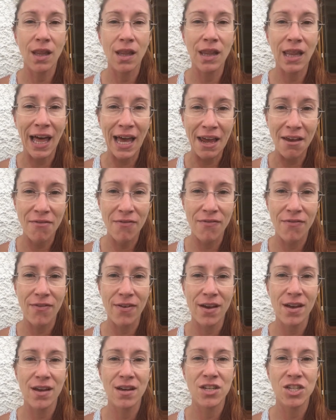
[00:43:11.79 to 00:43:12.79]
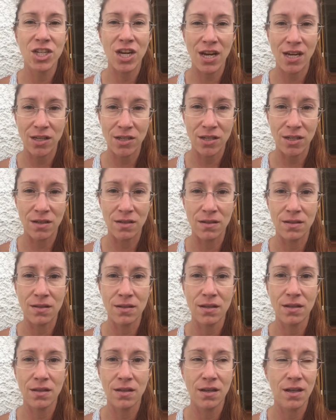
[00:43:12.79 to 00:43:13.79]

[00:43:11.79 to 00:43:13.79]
life changes